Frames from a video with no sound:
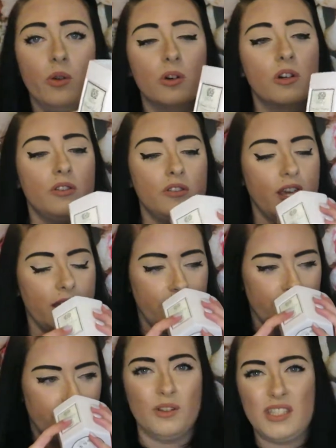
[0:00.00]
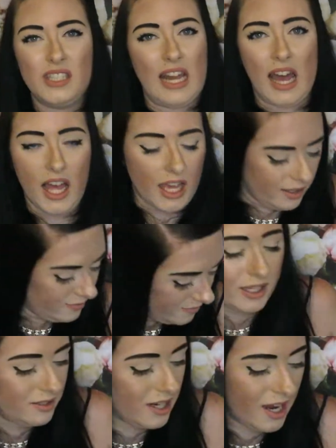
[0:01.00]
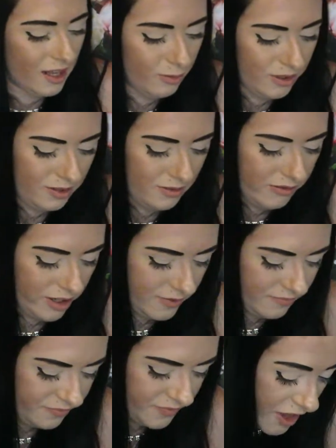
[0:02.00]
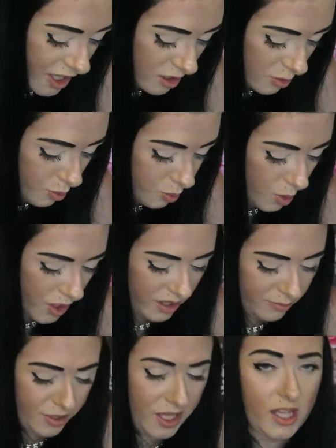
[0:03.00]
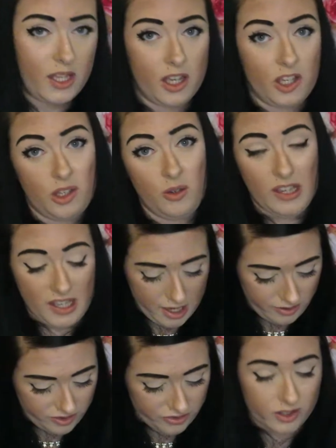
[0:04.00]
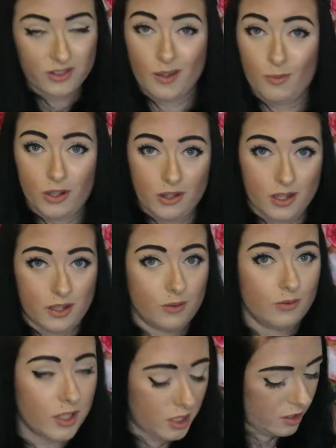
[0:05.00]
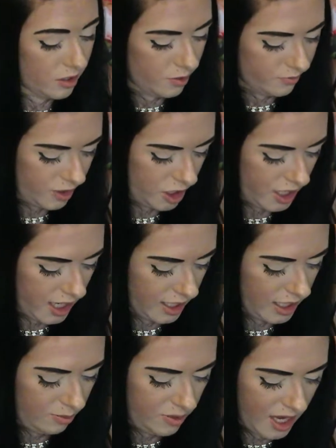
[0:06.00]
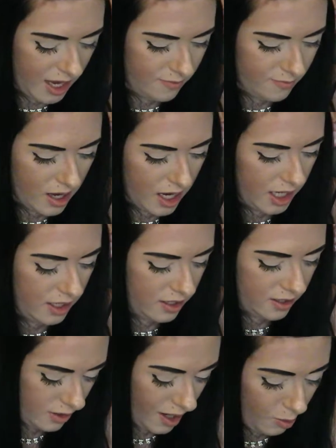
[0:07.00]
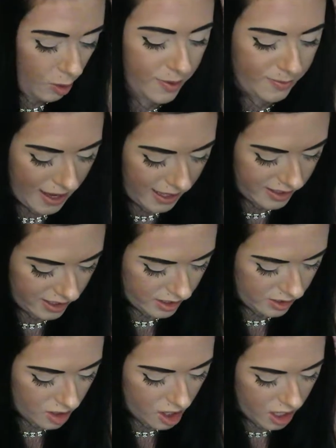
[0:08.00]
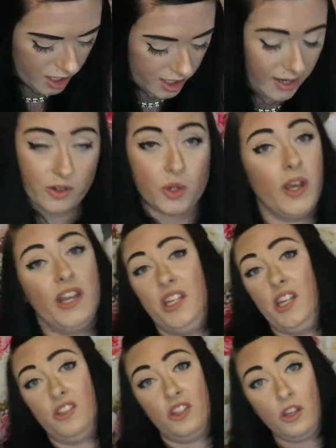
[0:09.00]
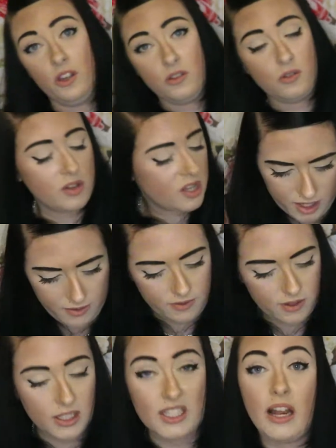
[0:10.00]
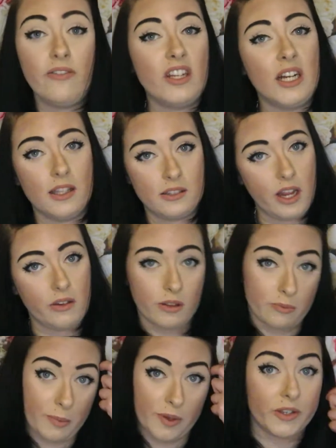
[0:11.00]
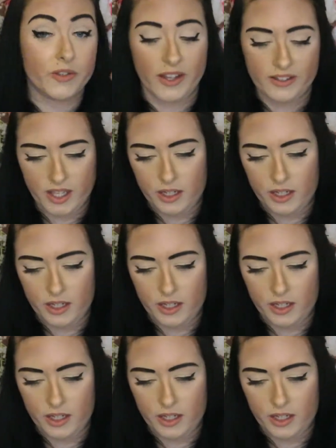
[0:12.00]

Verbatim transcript: floral scent, so it's not my style whatsoever. This would be a cute gift for someone though, so just kind of keep that in mind. So I will be passing this on. I have no idea to who, but it's definitely not staying with me because of that